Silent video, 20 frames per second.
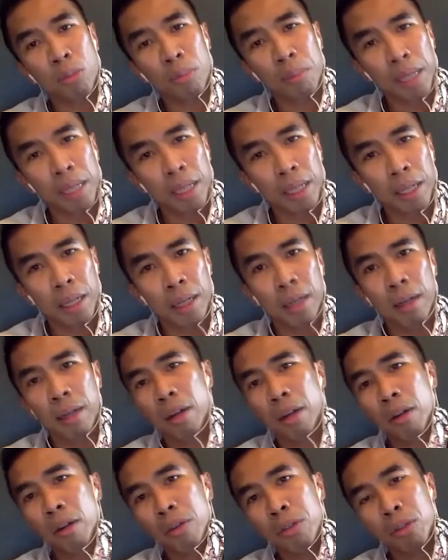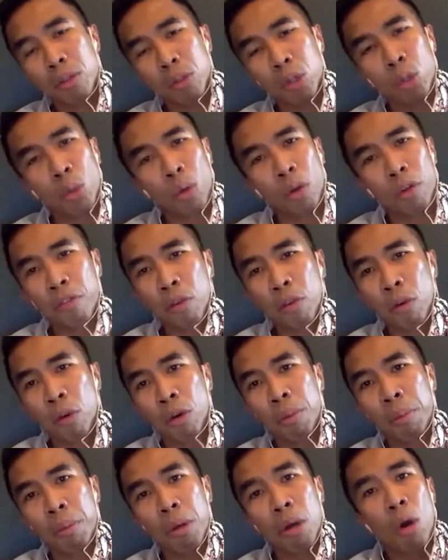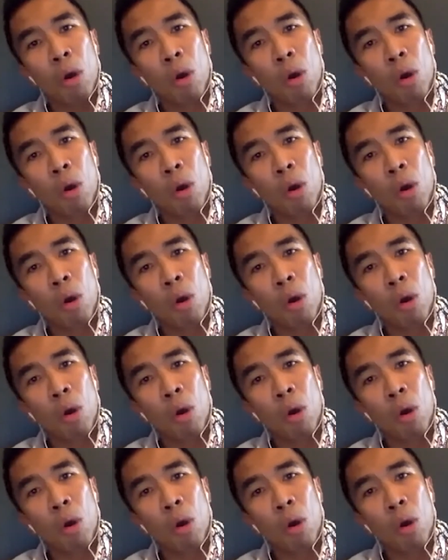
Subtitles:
media and also short form,